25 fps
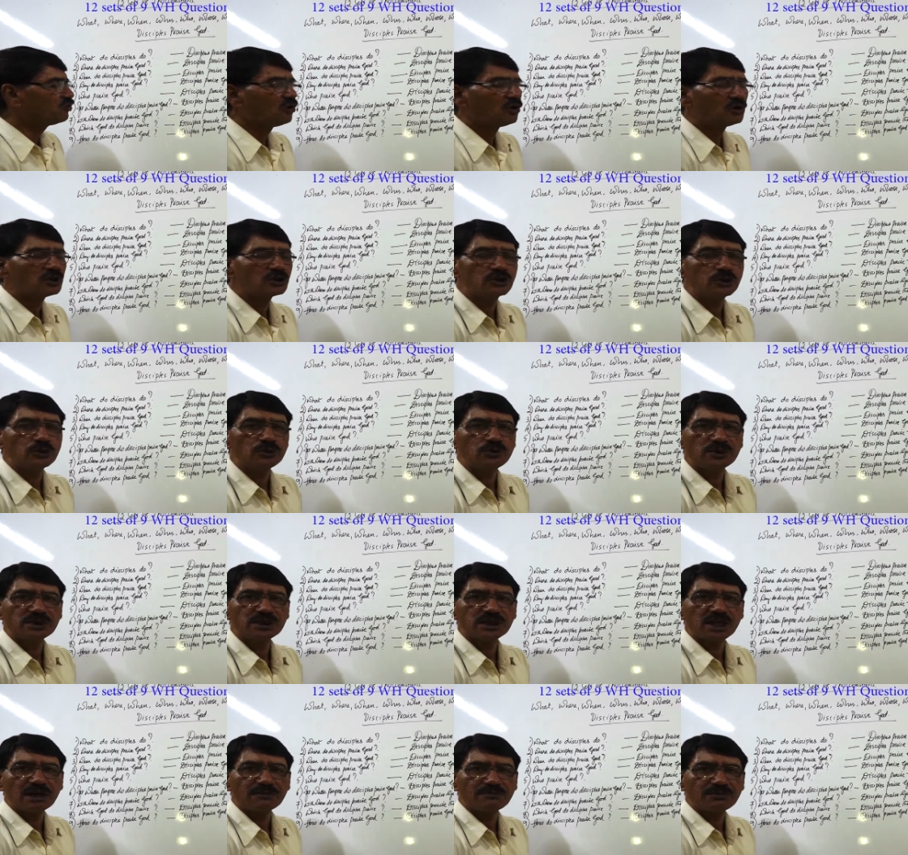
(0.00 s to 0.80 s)
God do
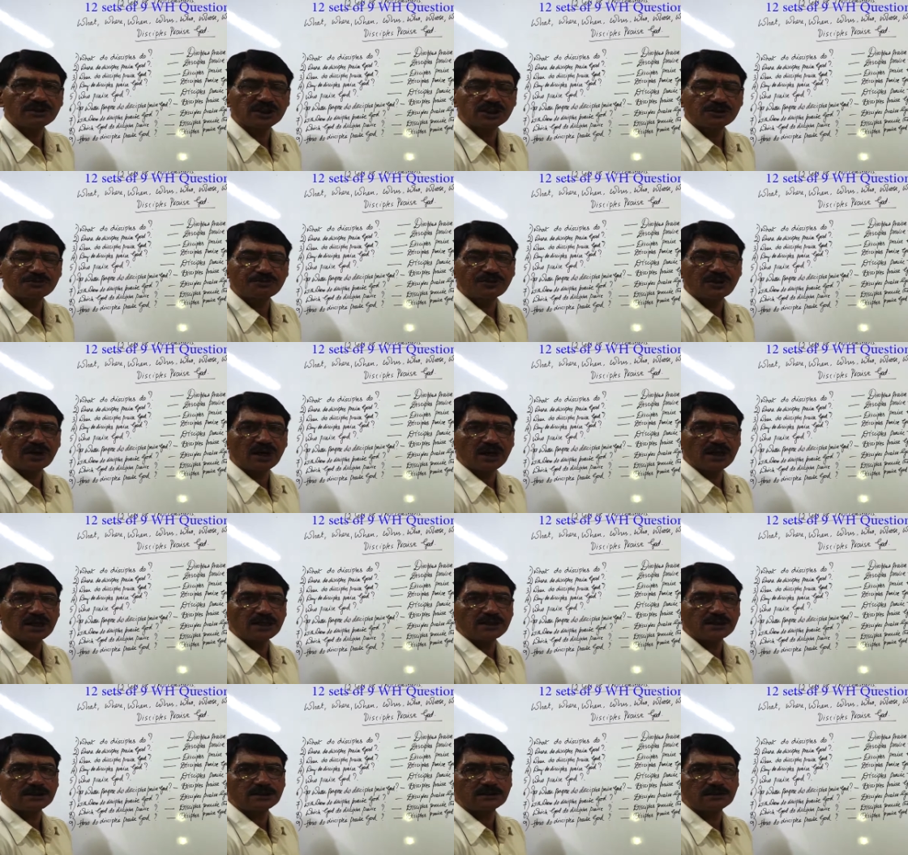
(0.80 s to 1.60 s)
disciples
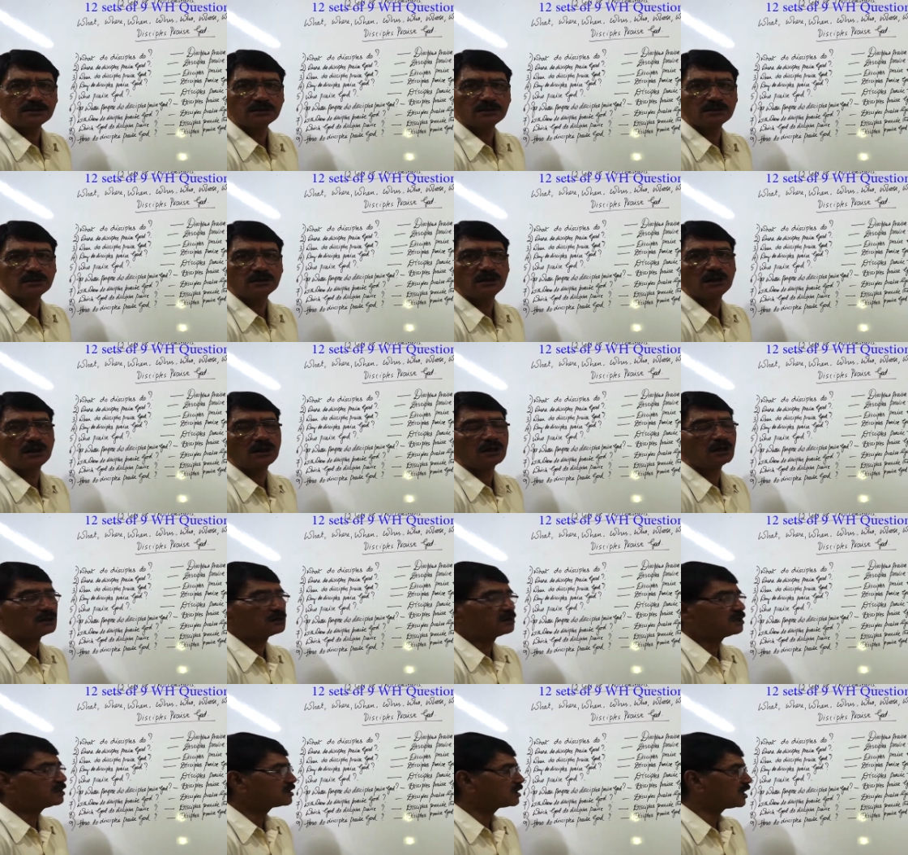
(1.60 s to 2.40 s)
praise?
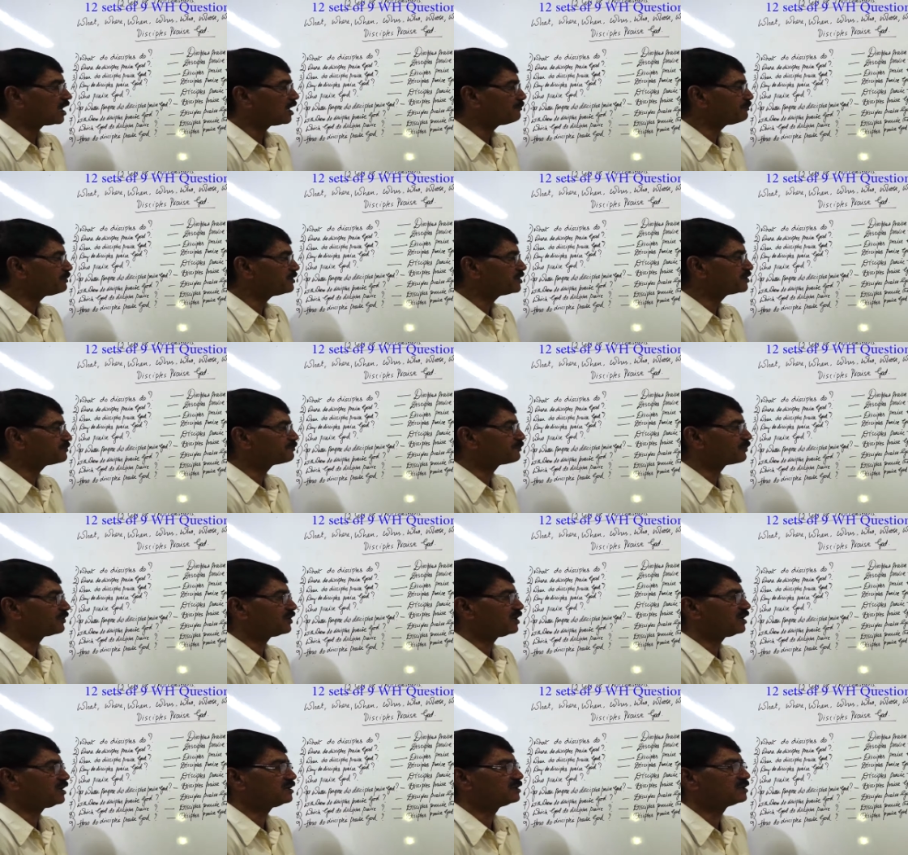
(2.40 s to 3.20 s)
Disciples
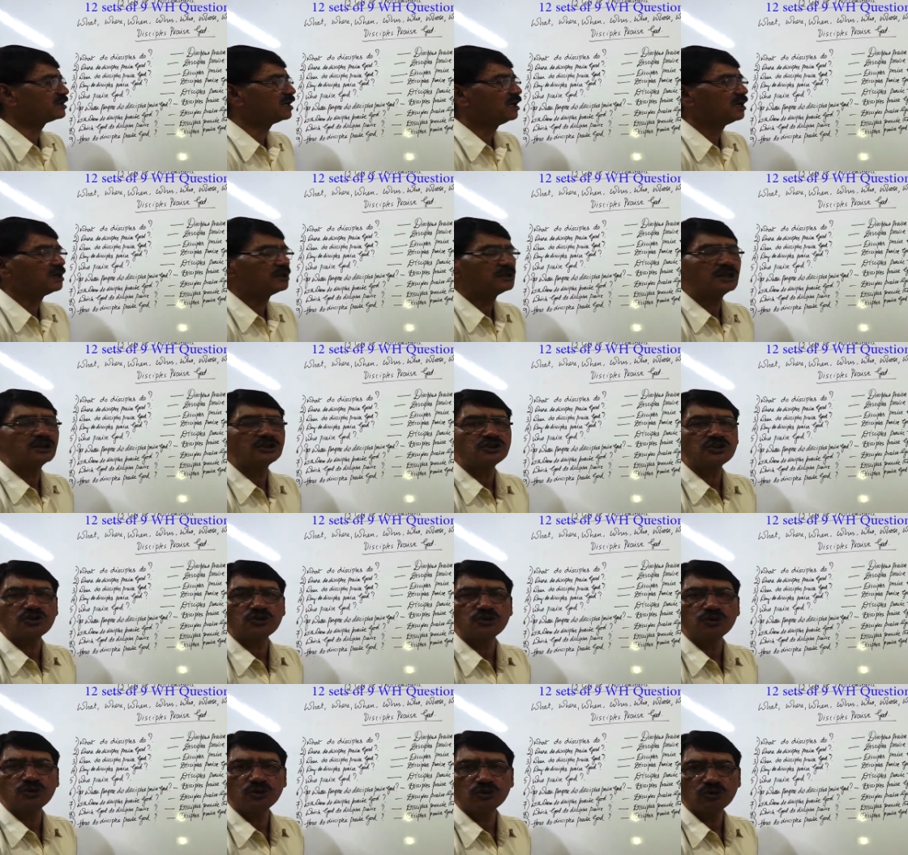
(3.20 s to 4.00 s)
praise the
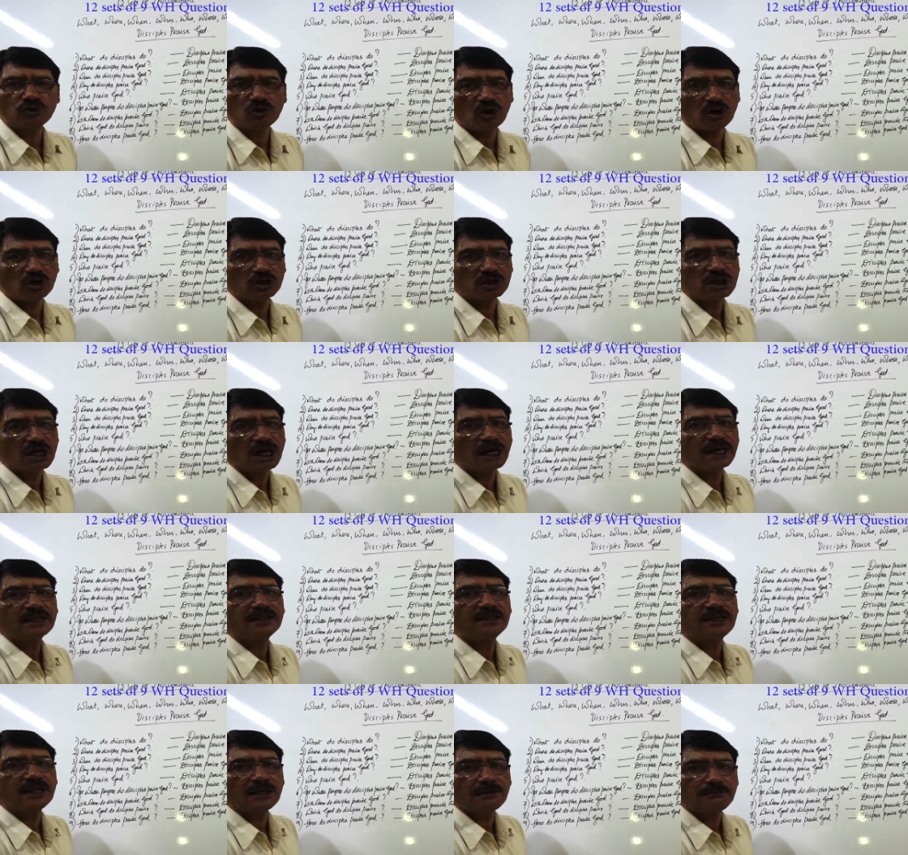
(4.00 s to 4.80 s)
true
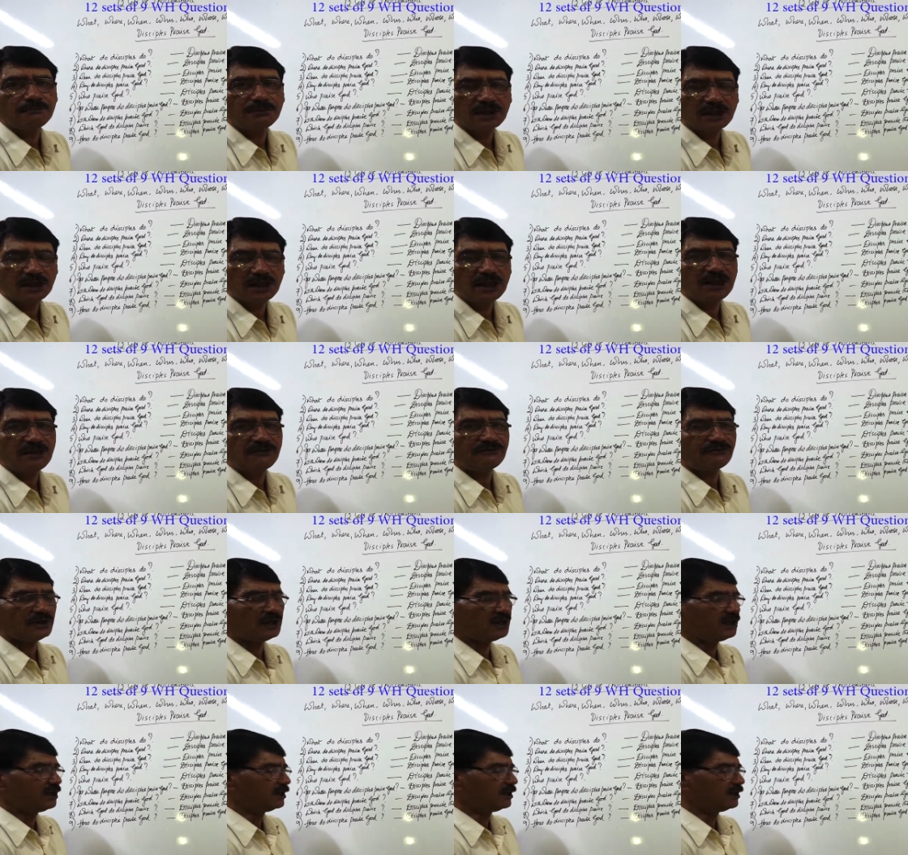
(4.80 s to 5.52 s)
God they believe